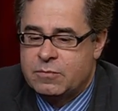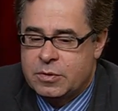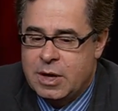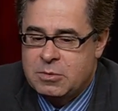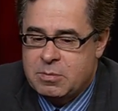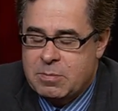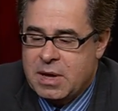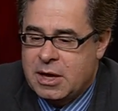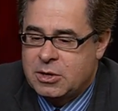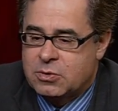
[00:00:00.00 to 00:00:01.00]
And for them to be
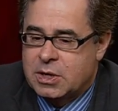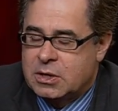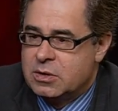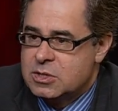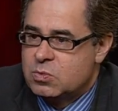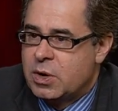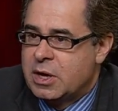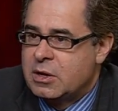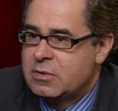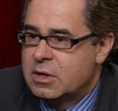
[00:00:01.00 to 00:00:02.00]
pandering in this
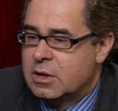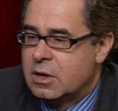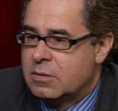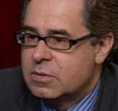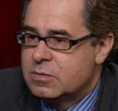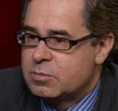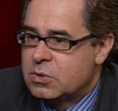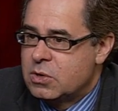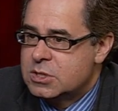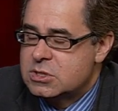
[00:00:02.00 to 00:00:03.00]
way uh,
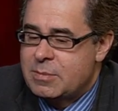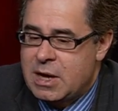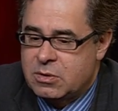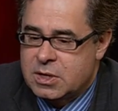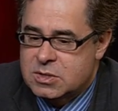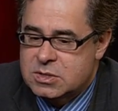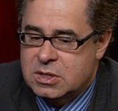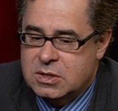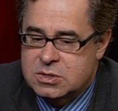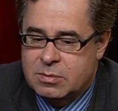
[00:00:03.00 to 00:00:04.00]
because somehow they
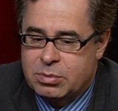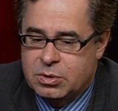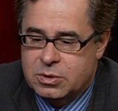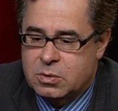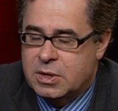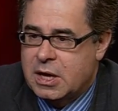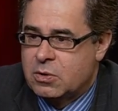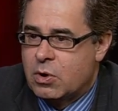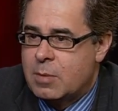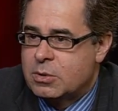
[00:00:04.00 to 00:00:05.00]
see some political gain
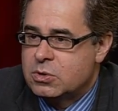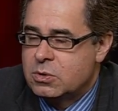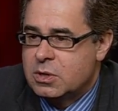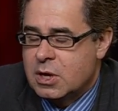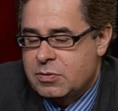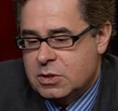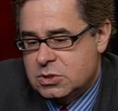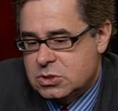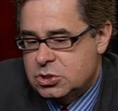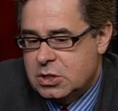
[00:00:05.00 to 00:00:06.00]
or opportunity, I think
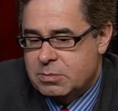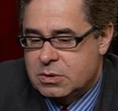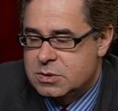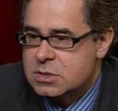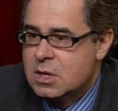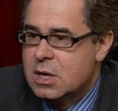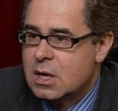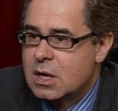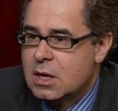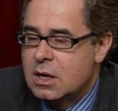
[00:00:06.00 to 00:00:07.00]
just cheapens,
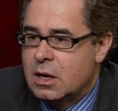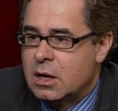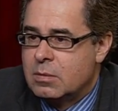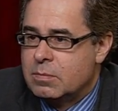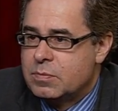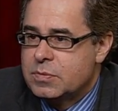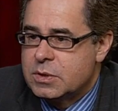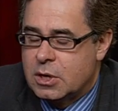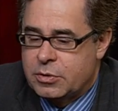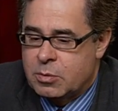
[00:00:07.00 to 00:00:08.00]
um,
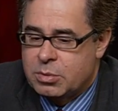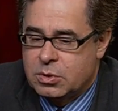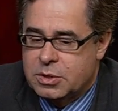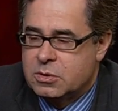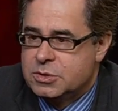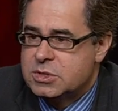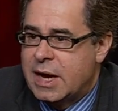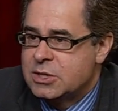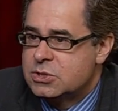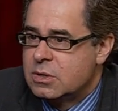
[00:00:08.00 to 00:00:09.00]
you know, their political
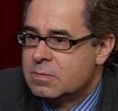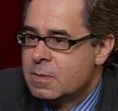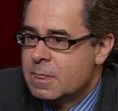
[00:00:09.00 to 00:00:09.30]
stature.